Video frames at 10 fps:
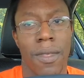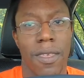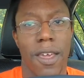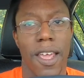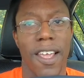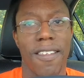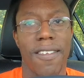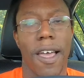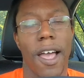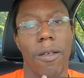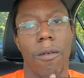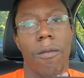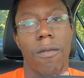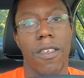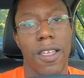Today's
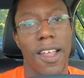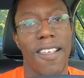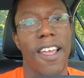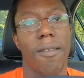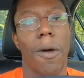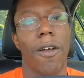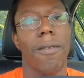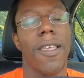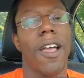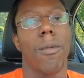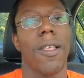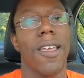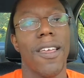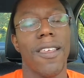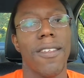title, today's ASMR title
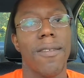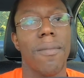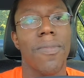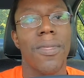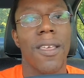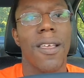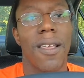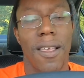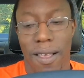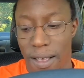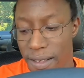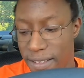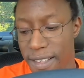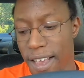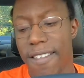is
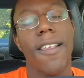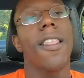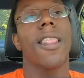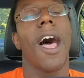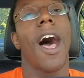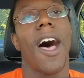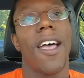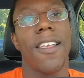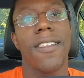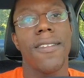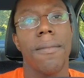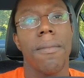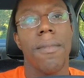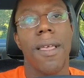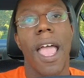Six Lies
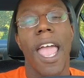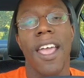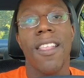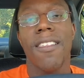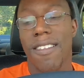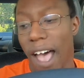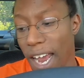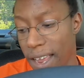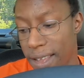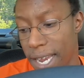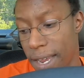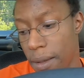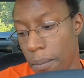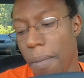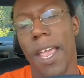Anxiety
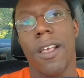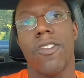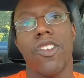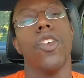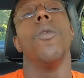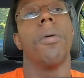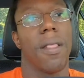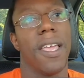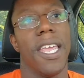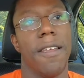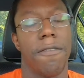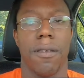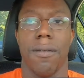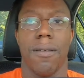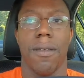Makes You Believe.
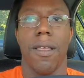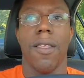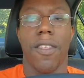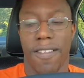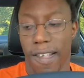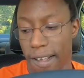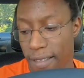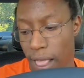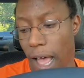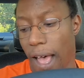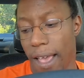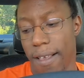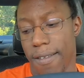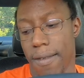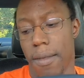The Six
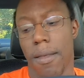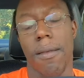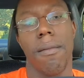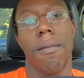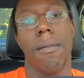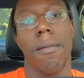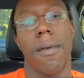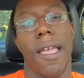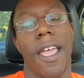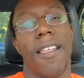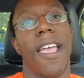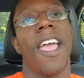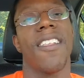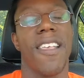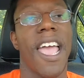Lies and,
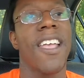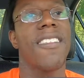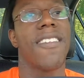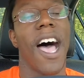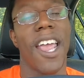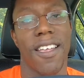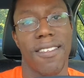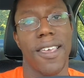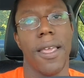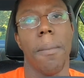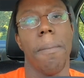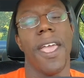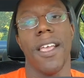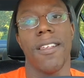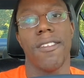and anxiety
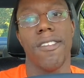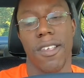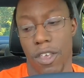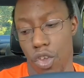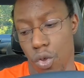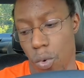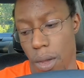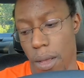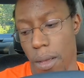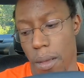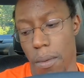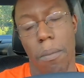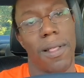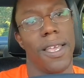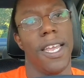makes you
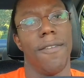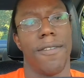believe.